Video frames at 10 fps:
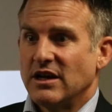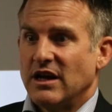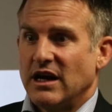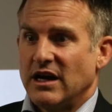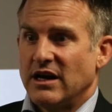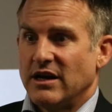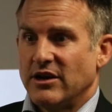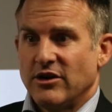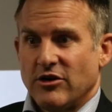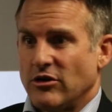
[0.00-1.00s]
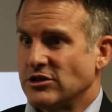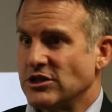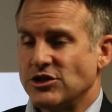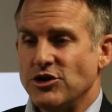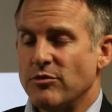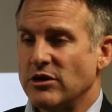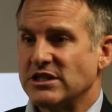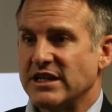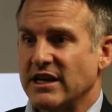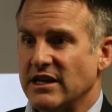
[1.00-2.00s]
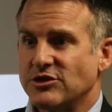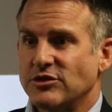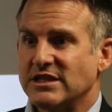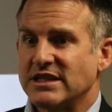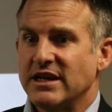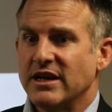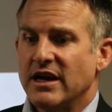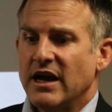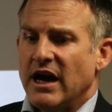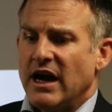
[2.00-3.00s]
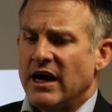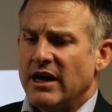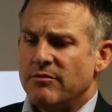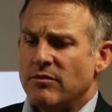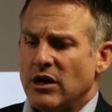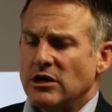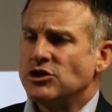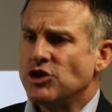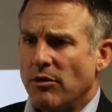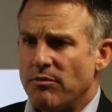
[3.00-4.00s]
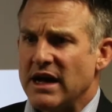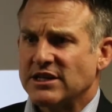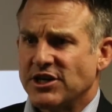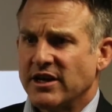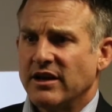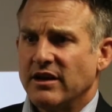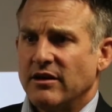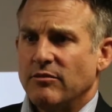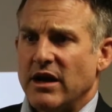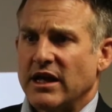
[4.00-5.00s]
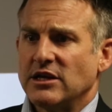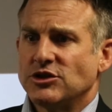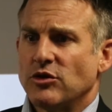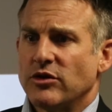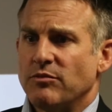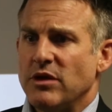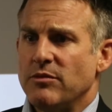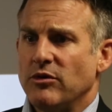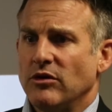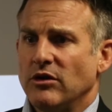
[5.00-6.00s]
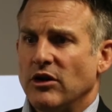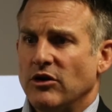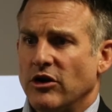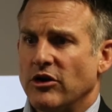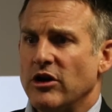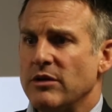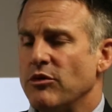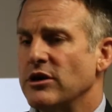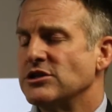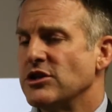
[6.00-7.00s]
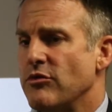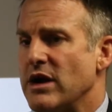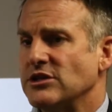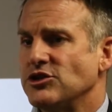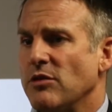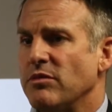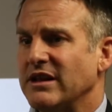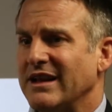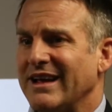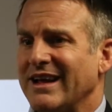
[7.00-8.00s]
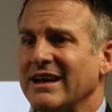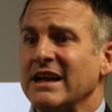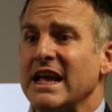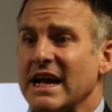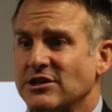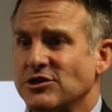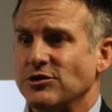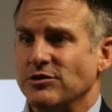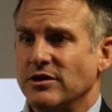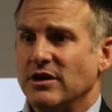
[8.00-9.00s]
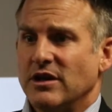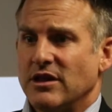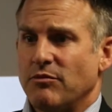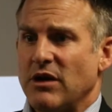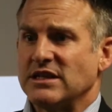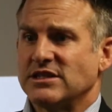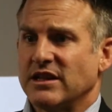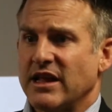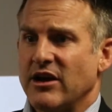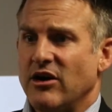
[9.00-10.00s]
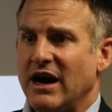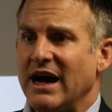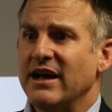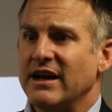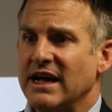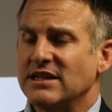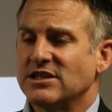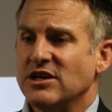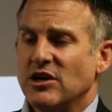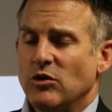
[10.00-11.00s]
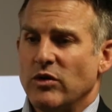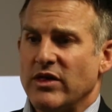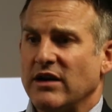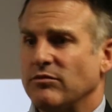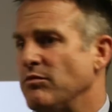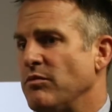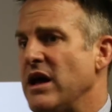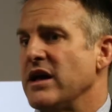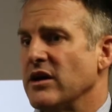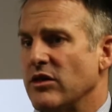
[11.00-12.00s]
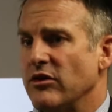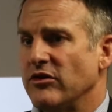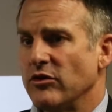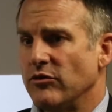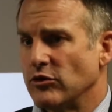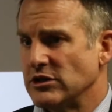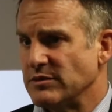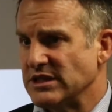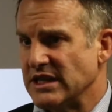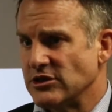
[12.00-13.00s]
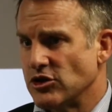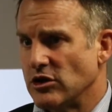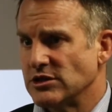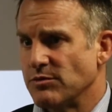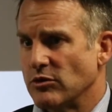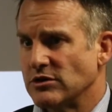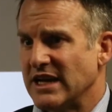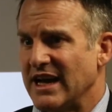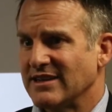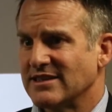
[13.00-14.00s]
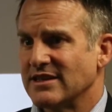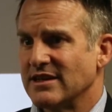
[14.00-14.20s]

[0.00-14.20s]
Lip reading: you know, not just numeracy and literacy, job matching, making sure that people are not only put into the right job but that they can get to the place that they are hired at without paying a 30 or 40% transport tax,